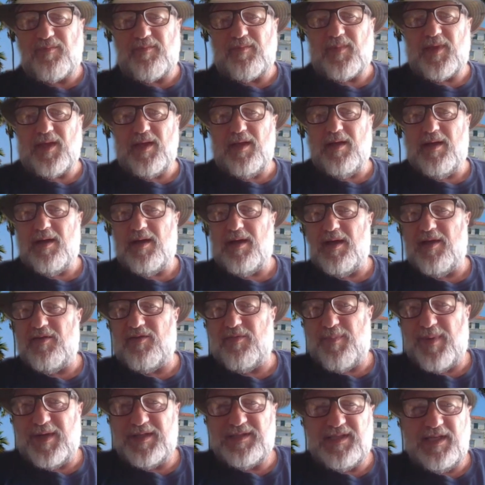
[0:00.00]

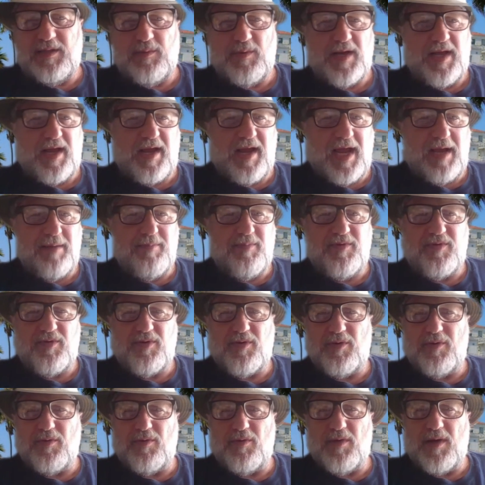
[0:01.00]
especially when it came
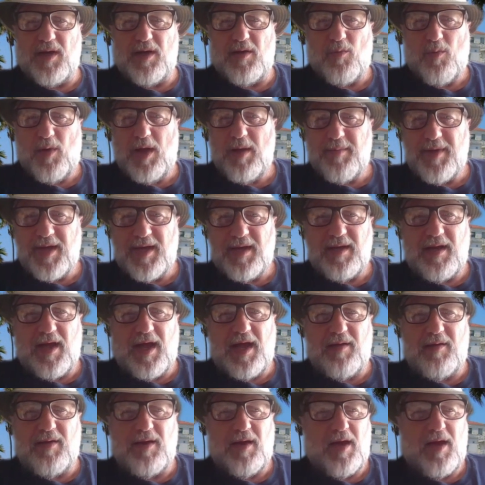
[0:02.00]
to women.
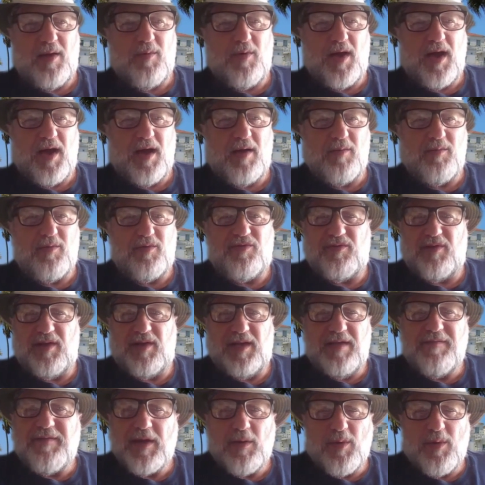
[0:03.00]
I was
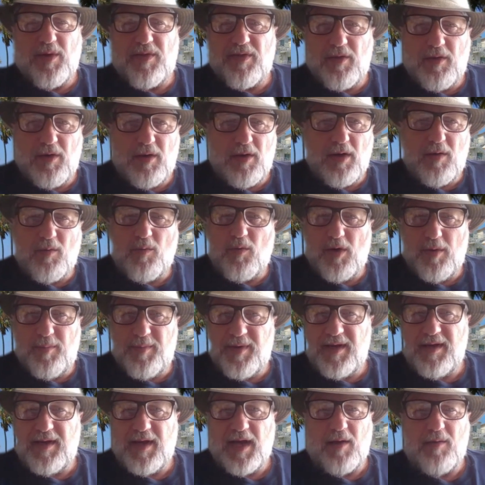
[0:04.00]
living with a
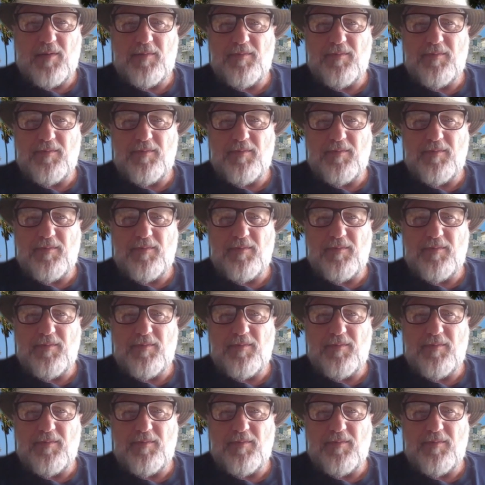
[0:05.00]
woman.